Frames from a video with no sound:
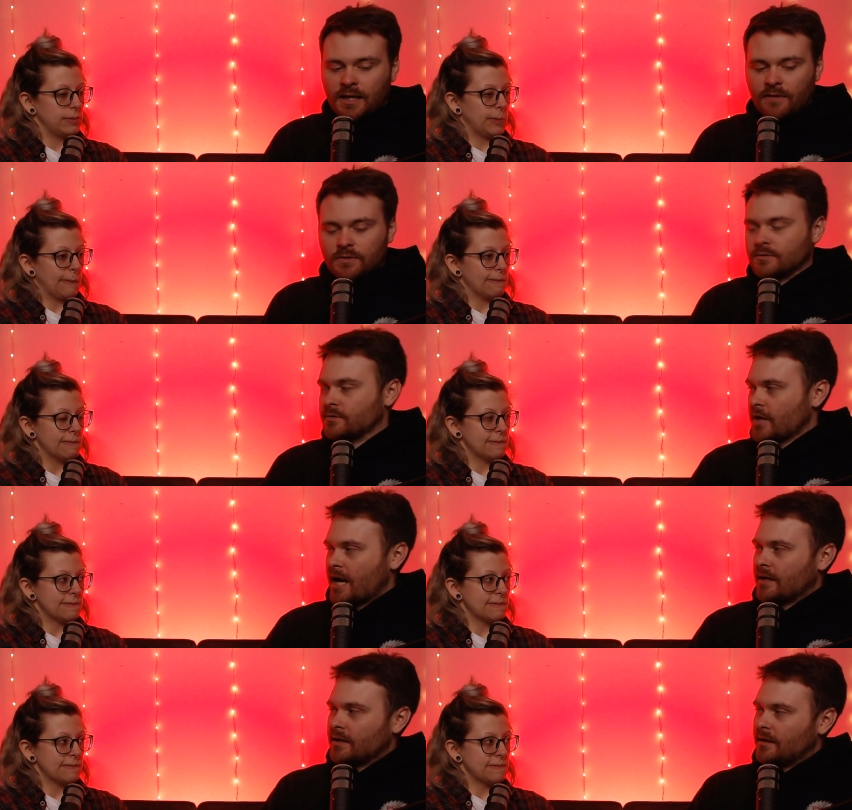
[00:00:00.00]
Speaker 1: have a
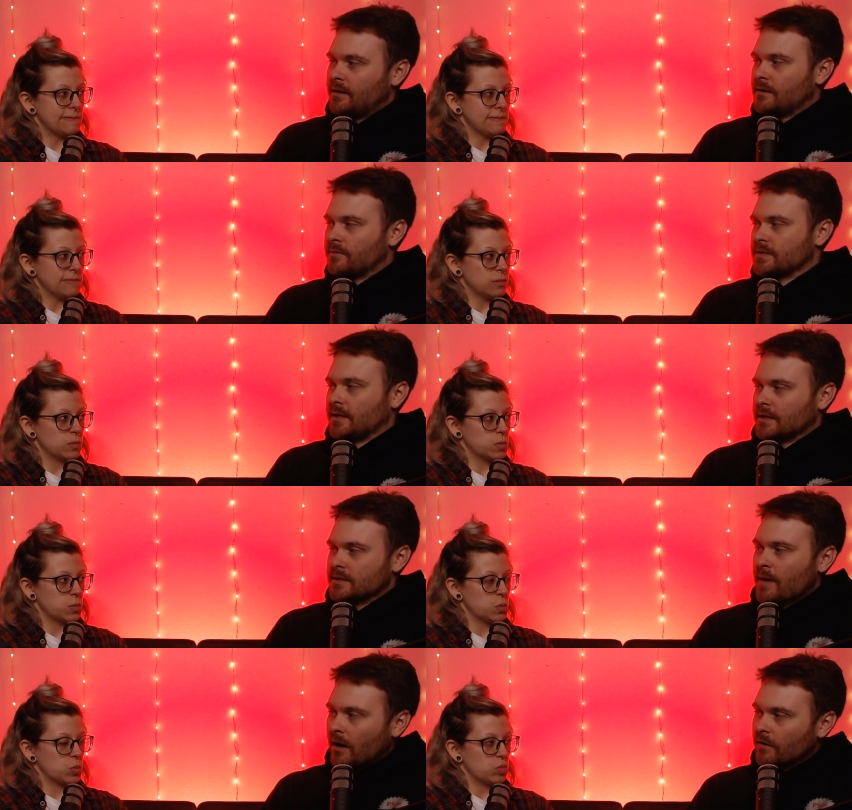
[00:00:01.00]
dragon. He wasn't like as
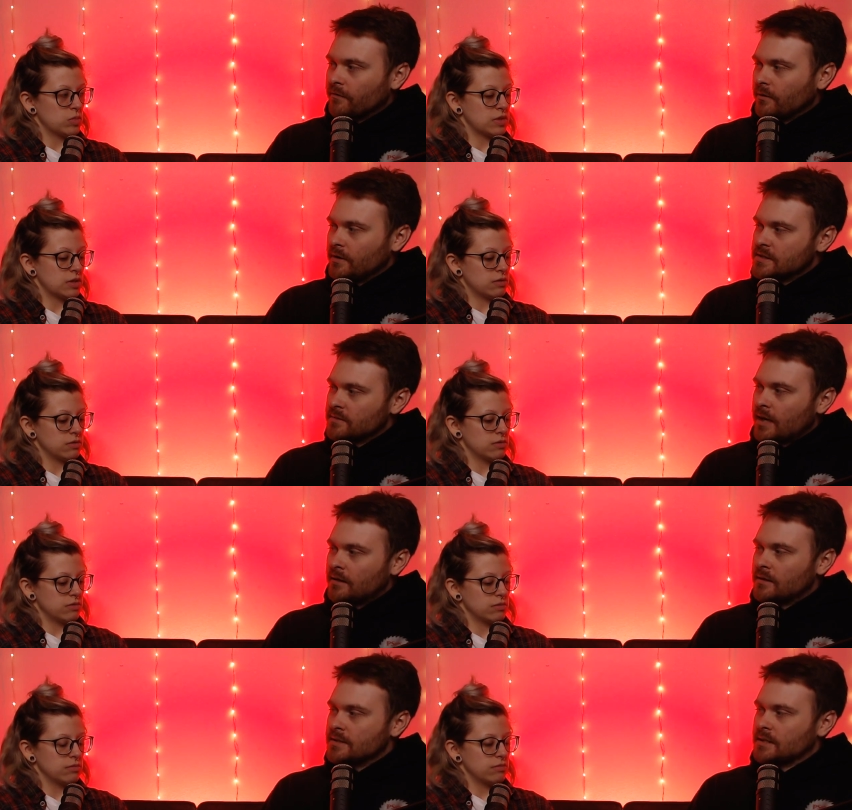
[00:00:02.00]
powerful as a
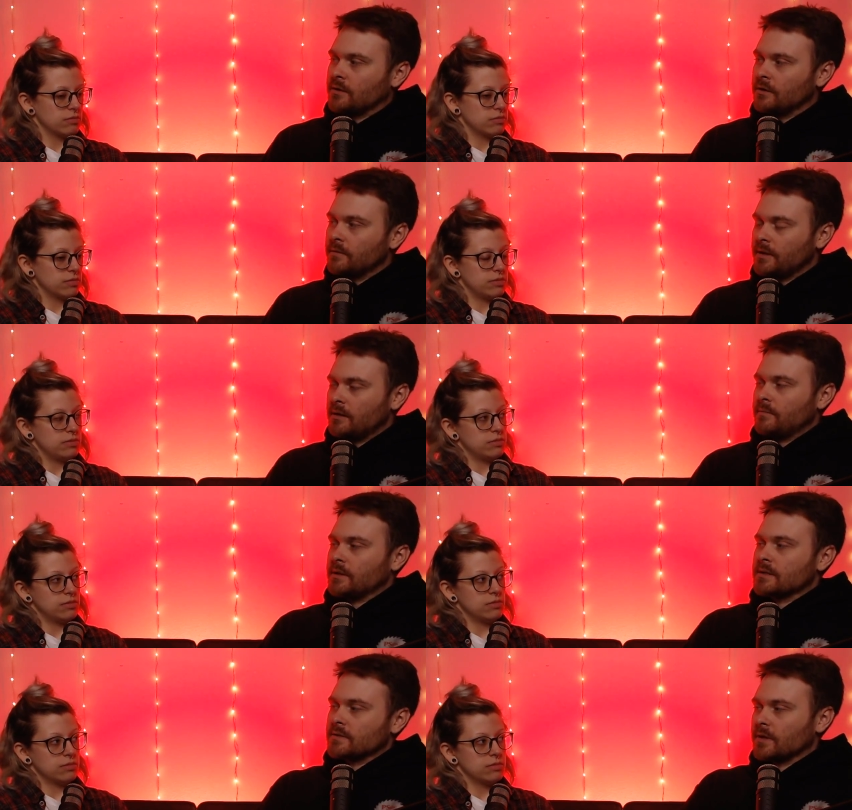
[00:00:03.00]
rider as he could have been
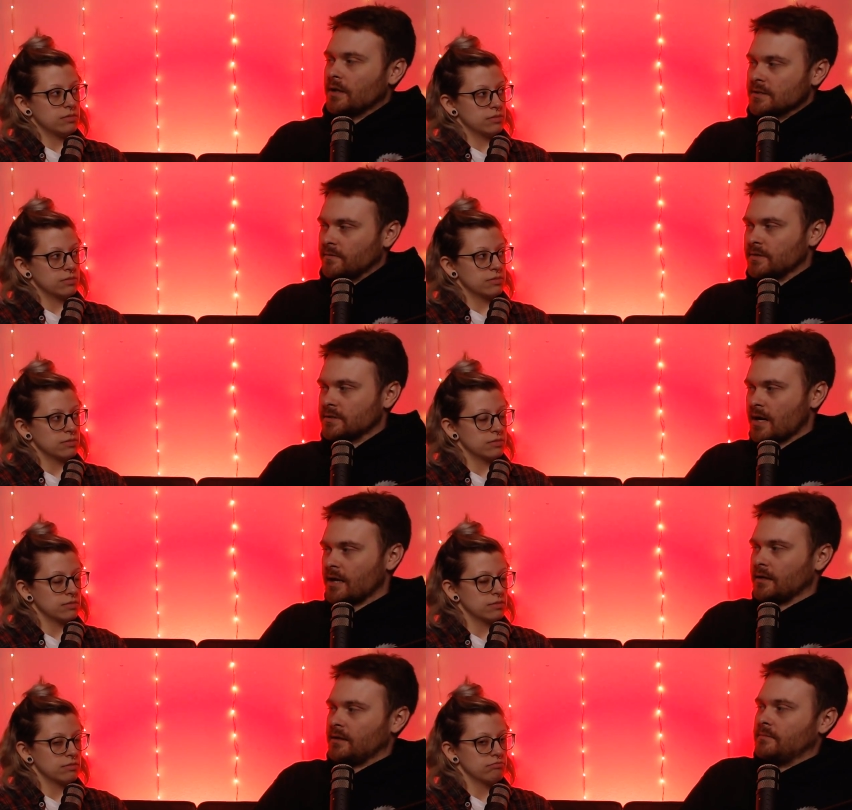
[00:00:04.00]
because of the loss of his
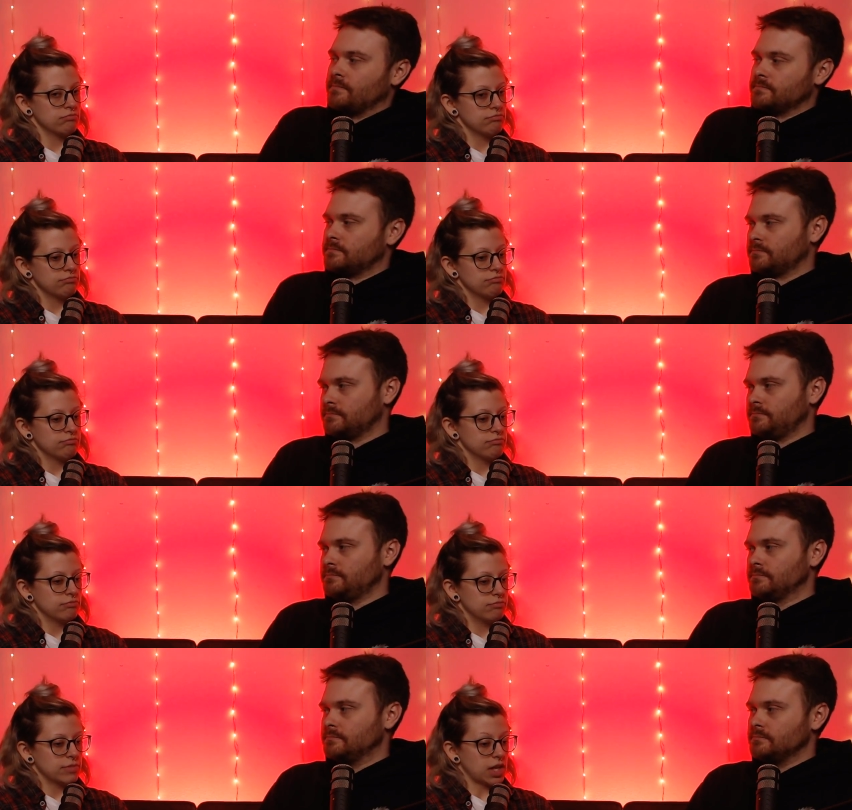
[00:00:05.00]
dragon.
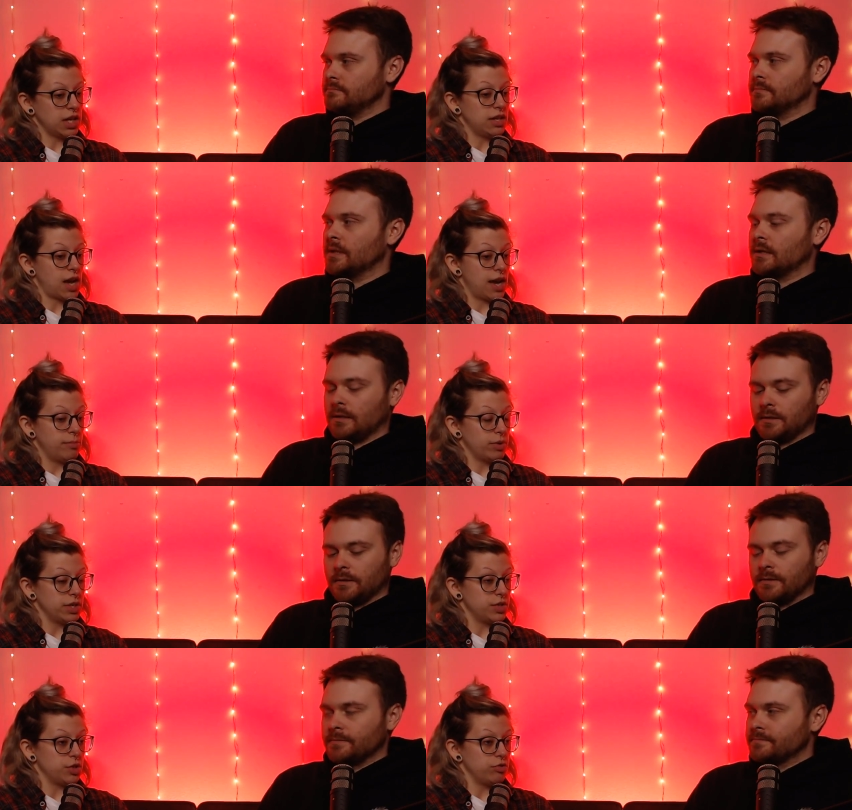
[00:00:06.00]
Speaker 2: And he died
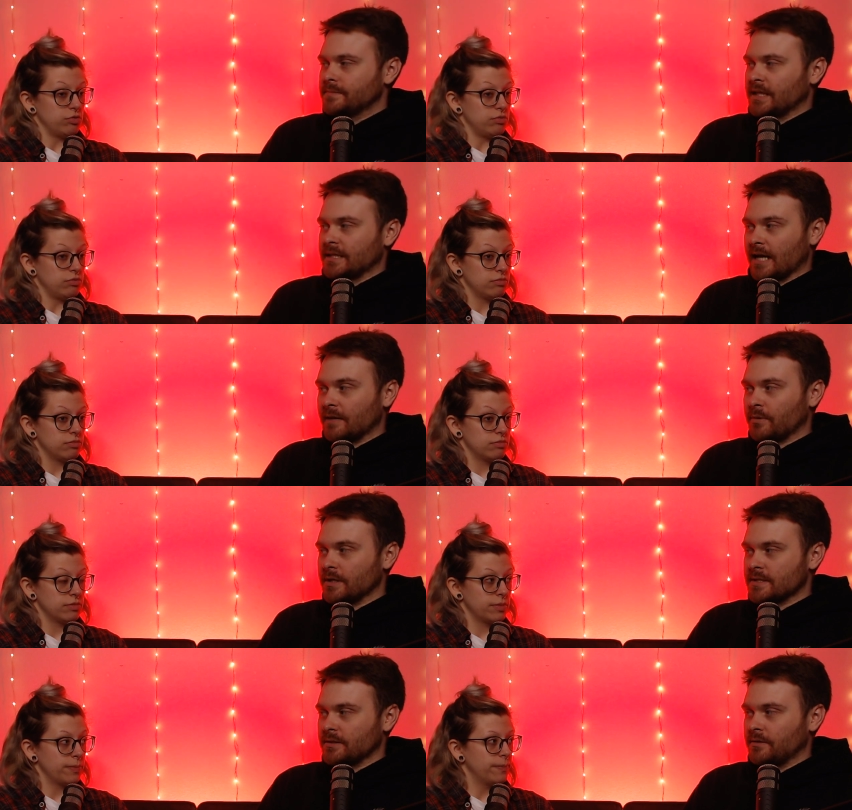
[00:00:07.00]
pretty
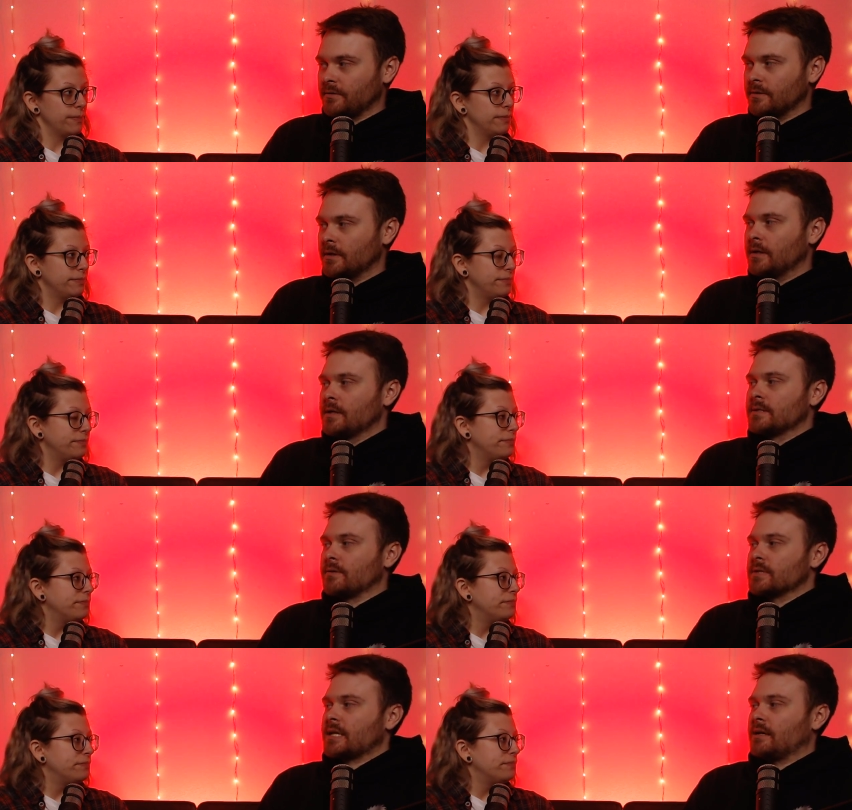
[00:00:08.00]
Speaker 1: soon.
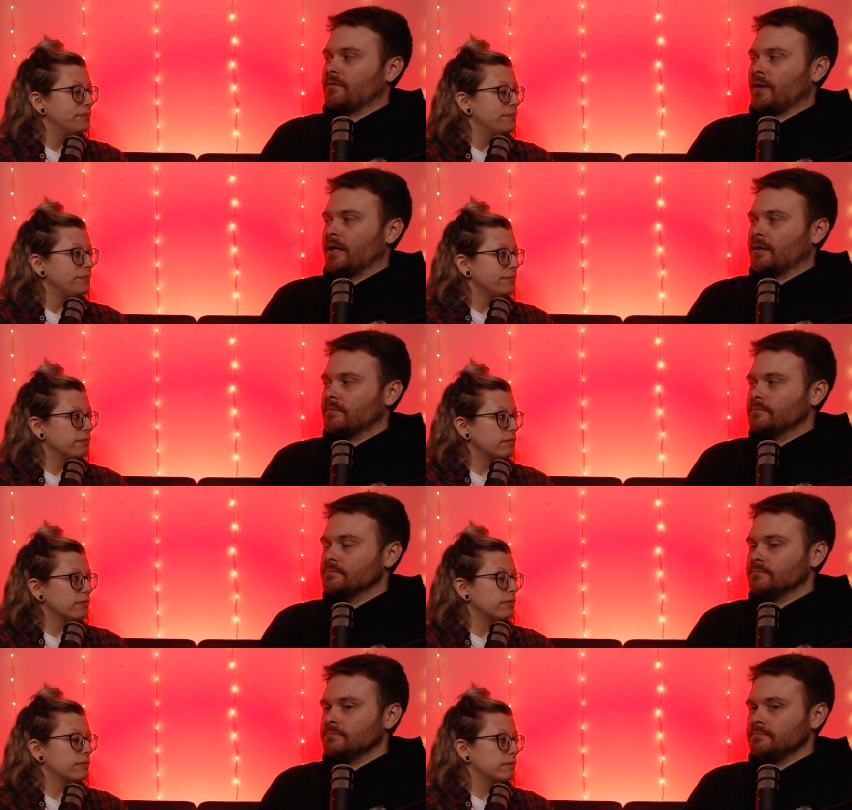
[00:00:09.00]
So it's kind of like
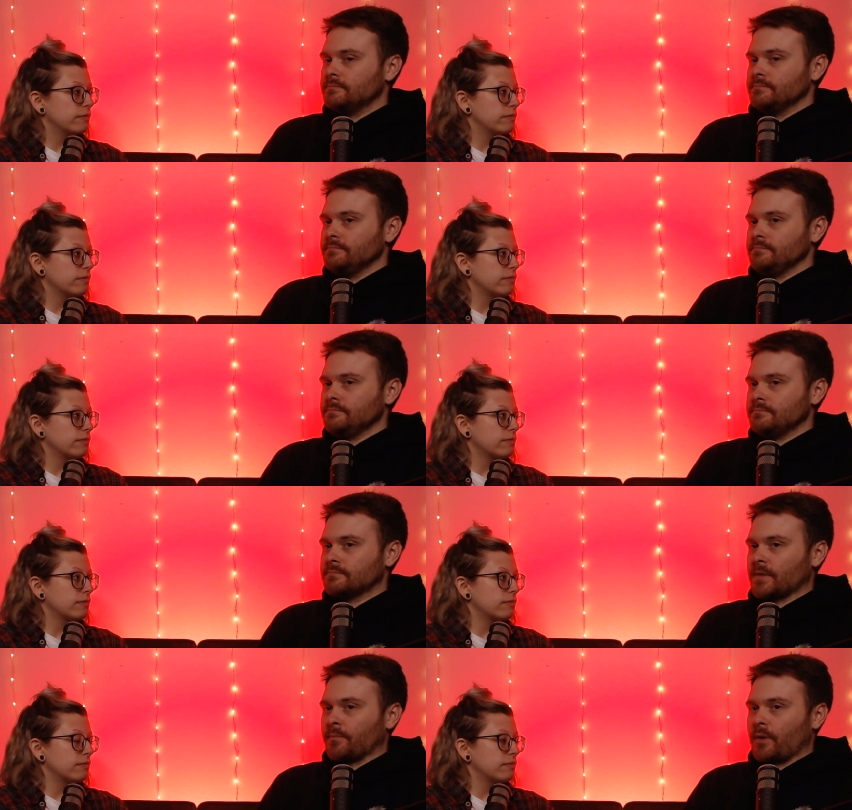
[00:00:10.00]

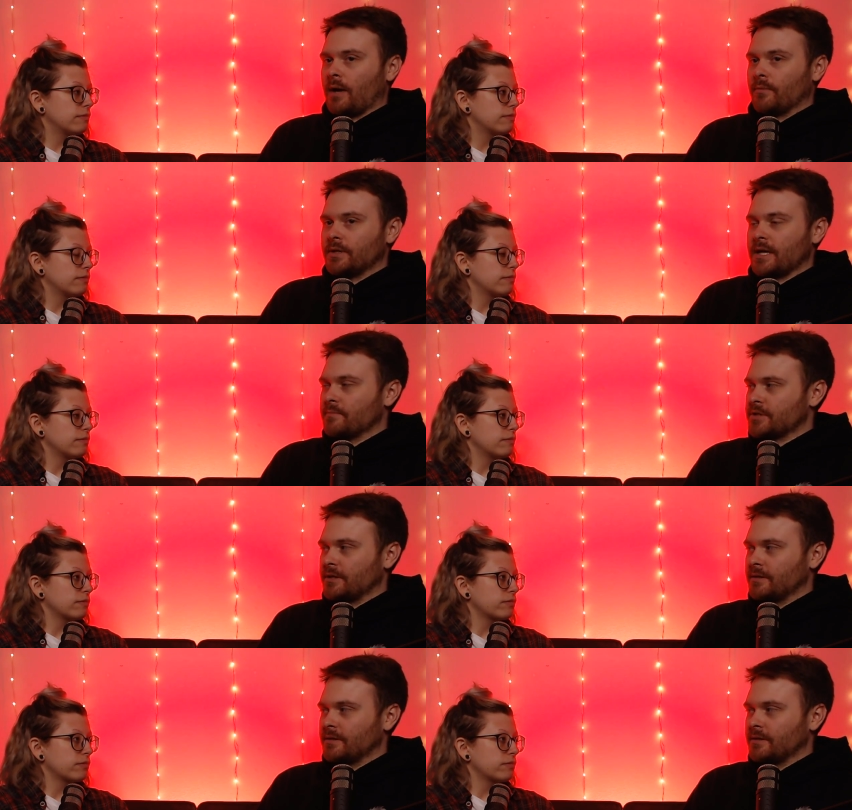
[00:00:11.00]
the Brom redemption.